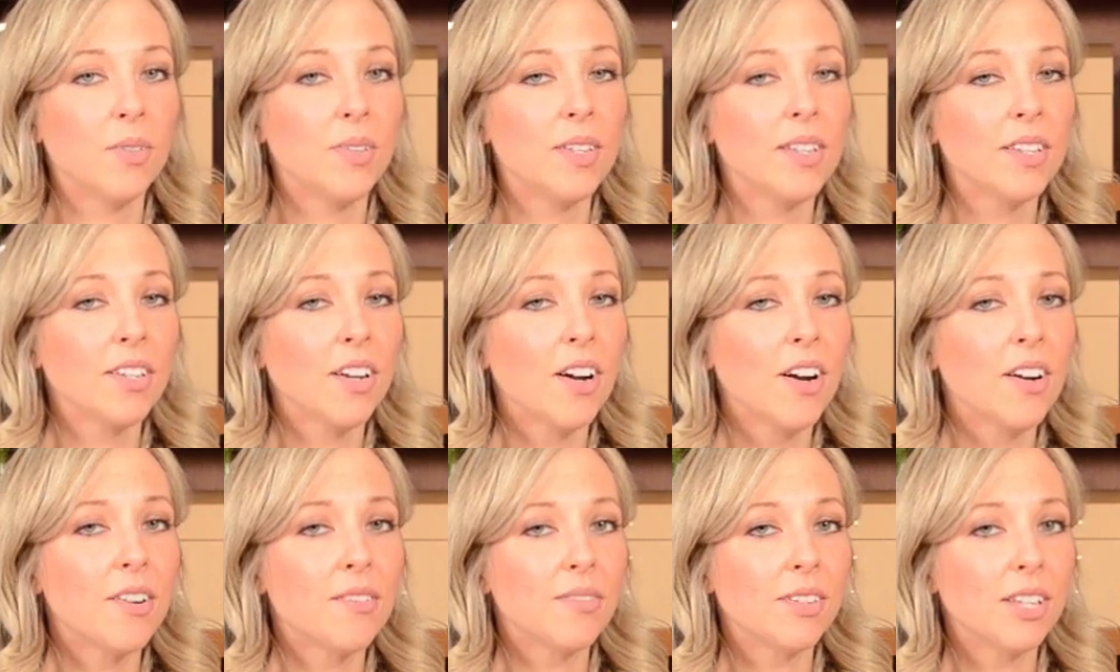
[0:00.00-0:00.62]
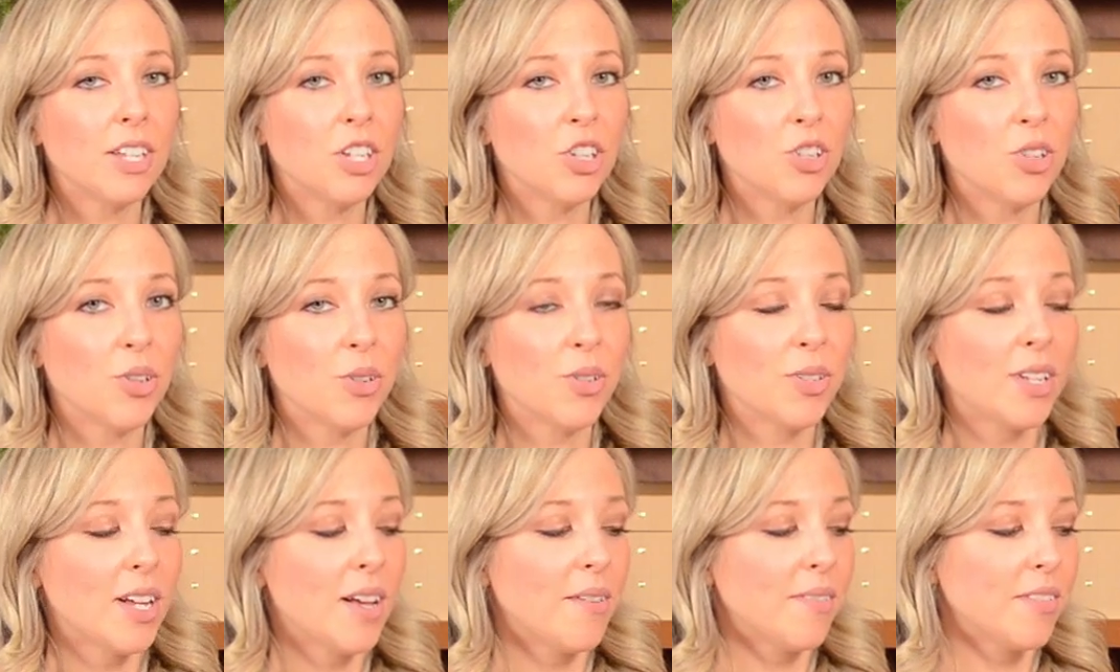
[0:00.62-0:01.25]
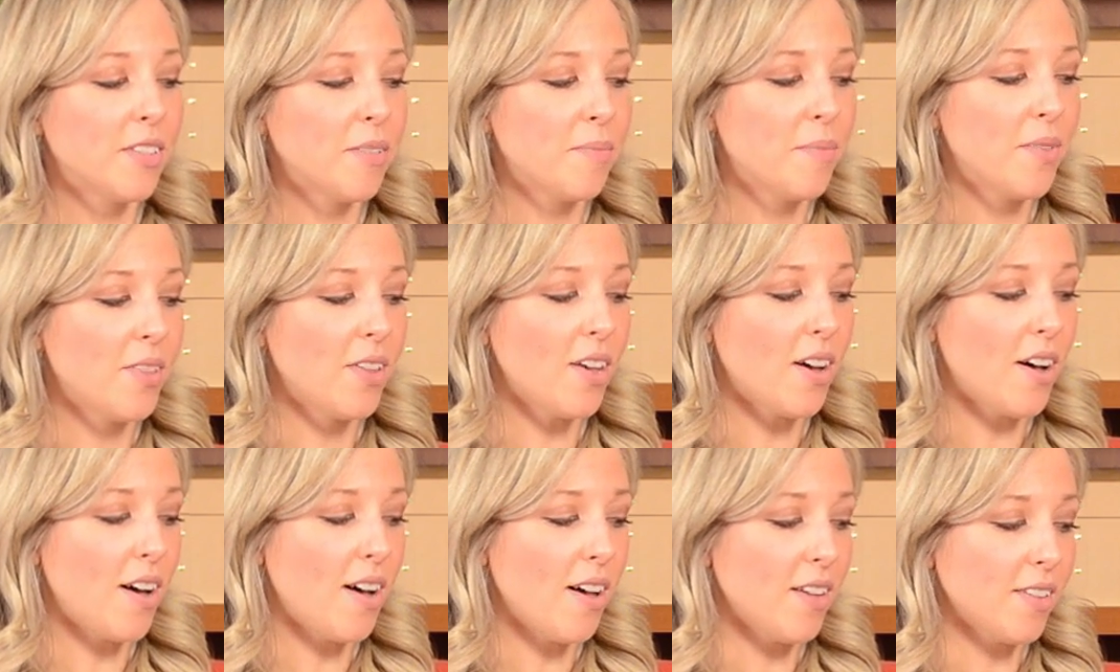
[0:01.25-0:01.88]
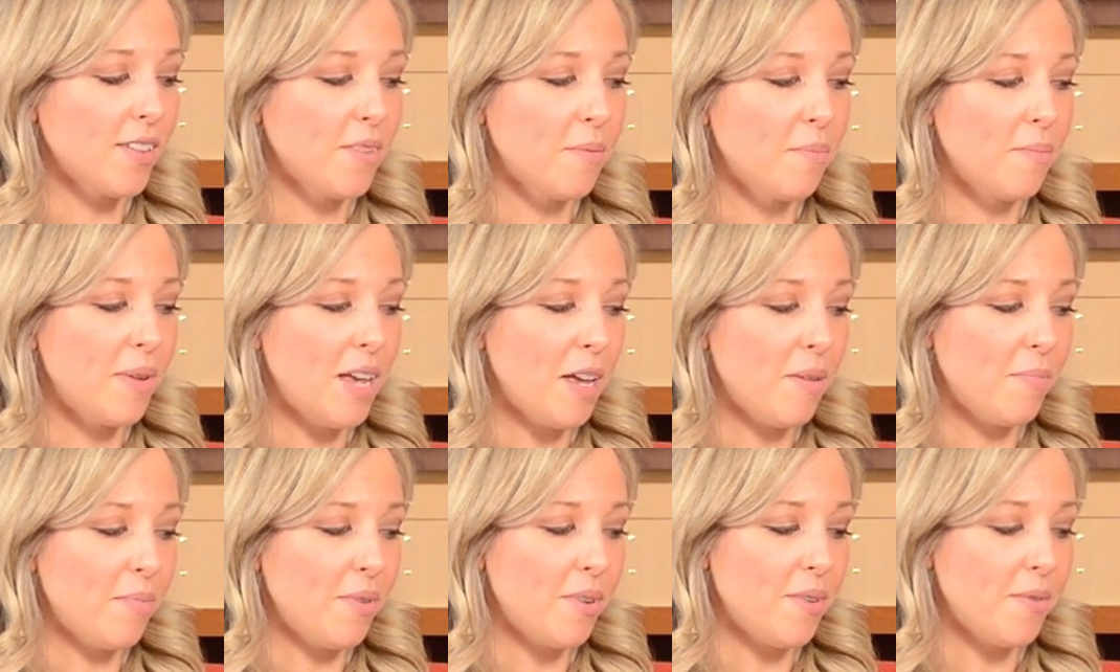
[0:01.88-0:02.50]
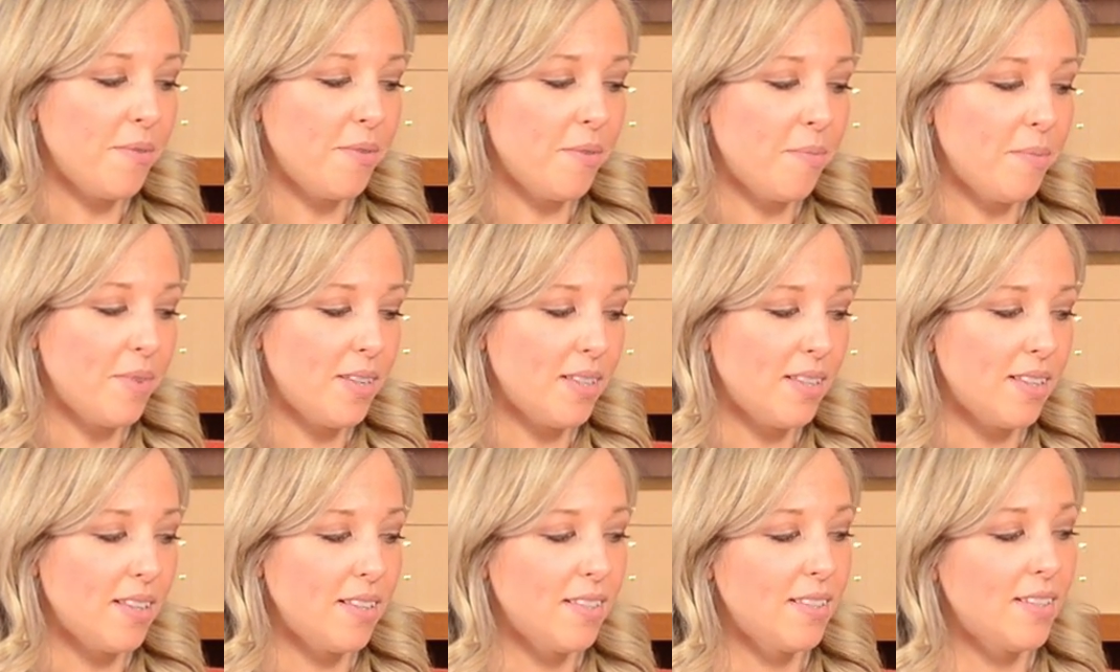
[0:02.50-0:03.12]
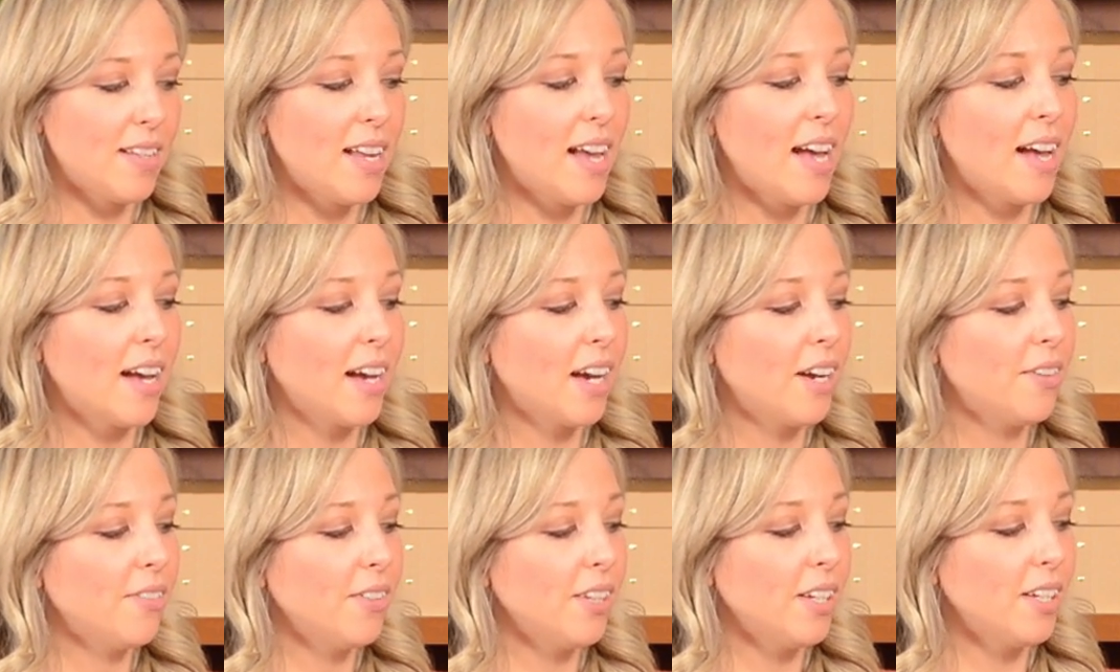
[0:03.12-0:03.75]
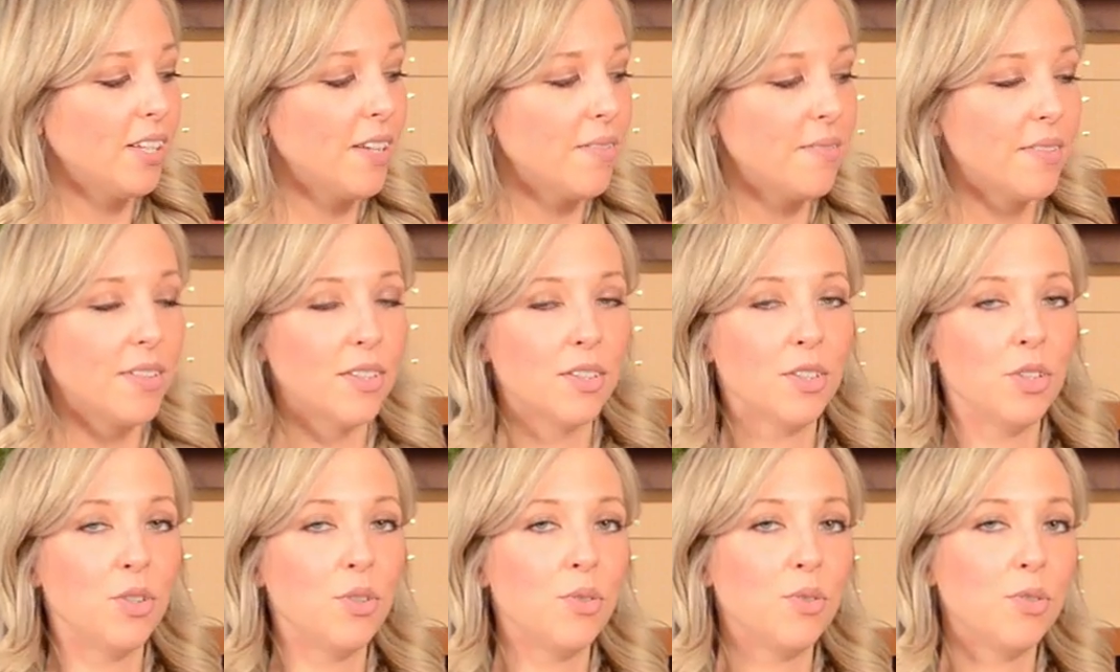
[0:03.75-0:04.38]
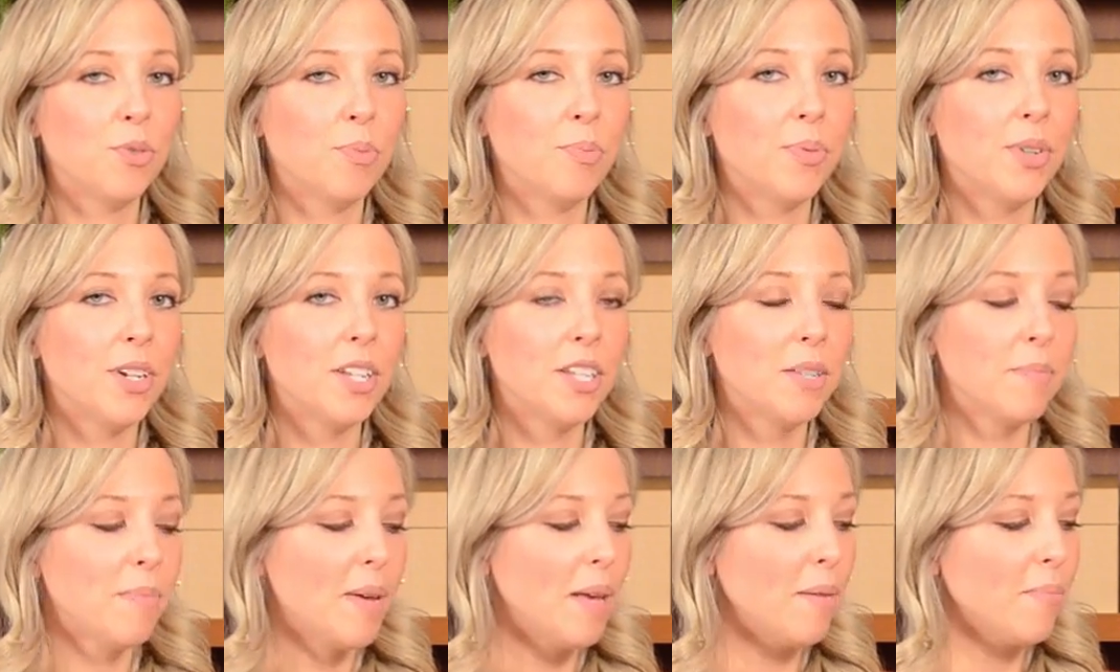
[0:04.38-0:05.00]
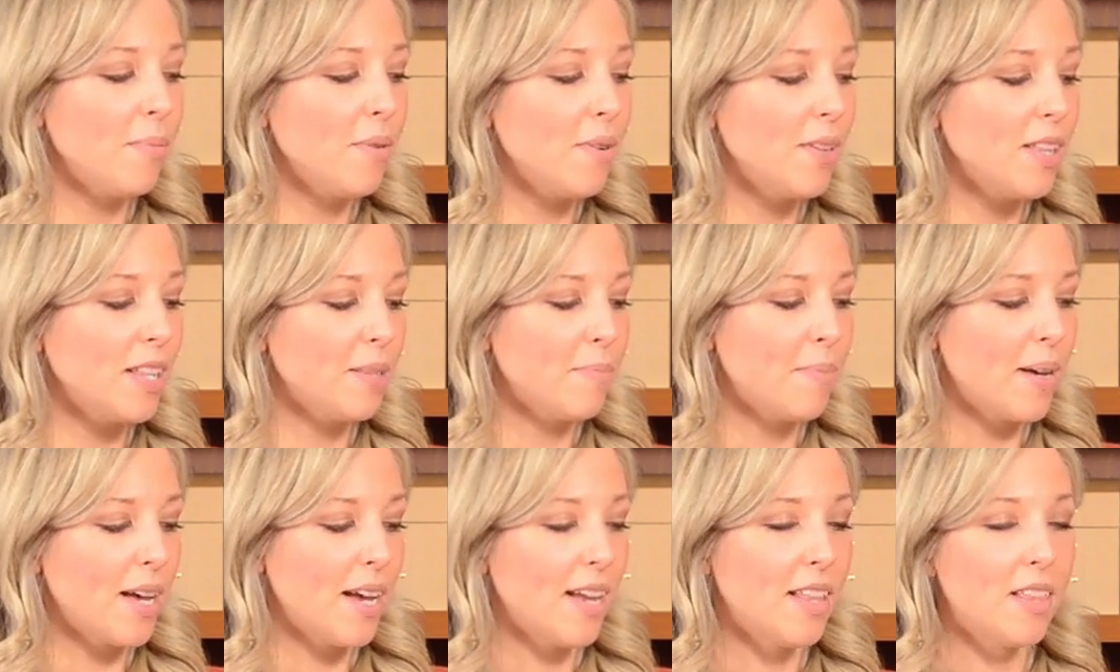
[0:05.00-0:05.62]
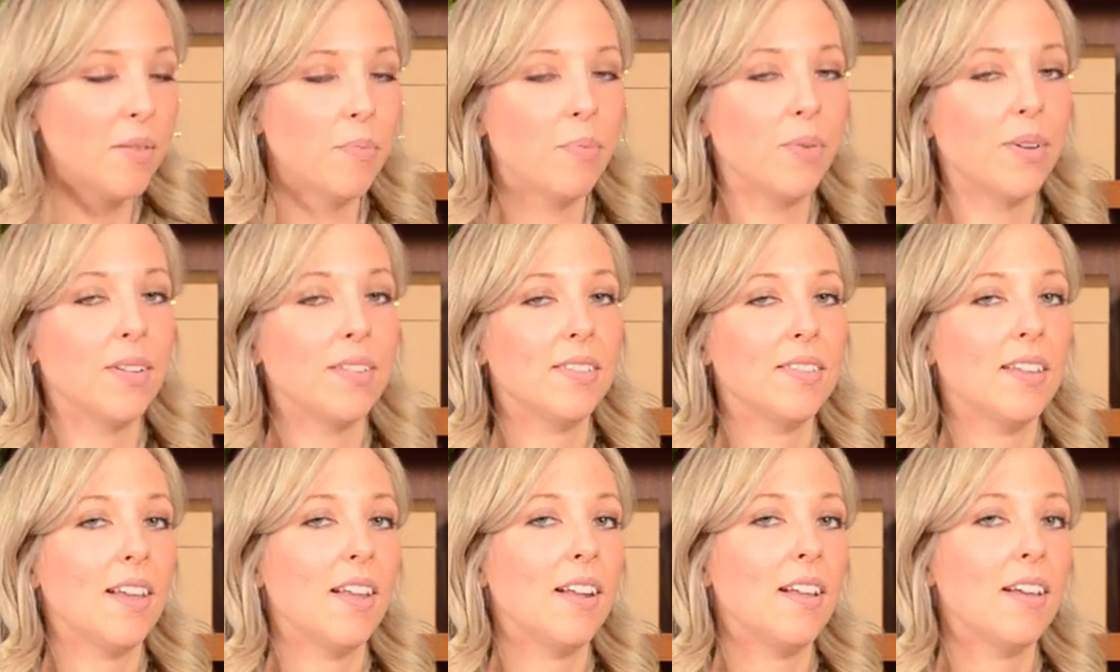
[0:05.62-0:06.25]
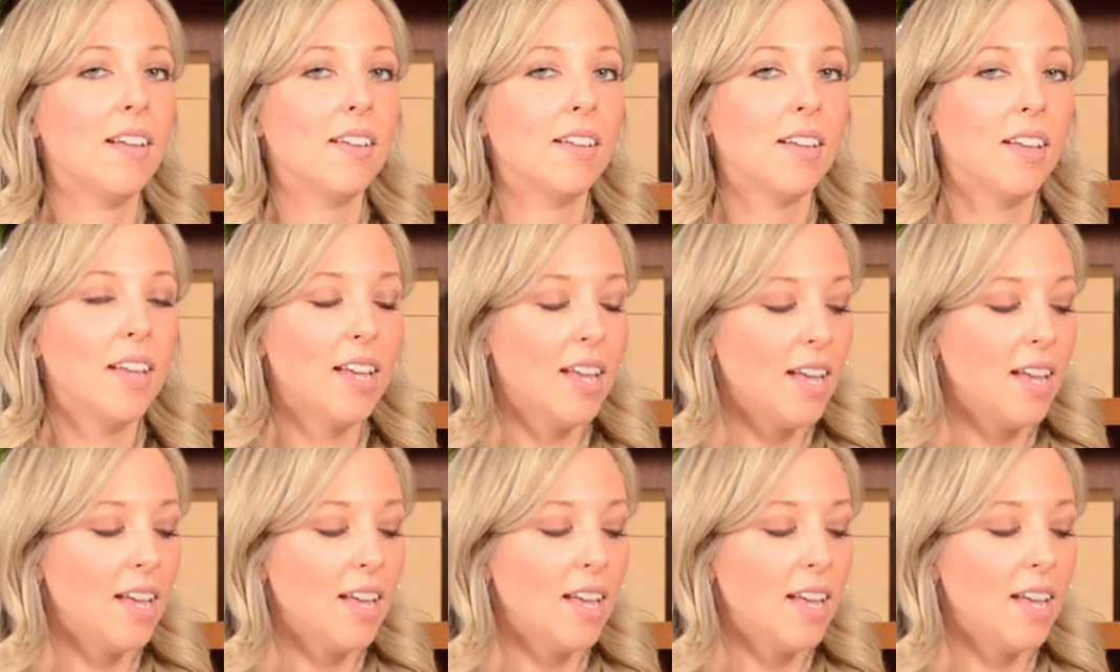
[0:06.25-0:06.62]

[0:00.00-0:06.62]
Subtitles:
this card really shows off some of the awesome paper from this stack. I really love this newsprint paper that's behind the poinsettia.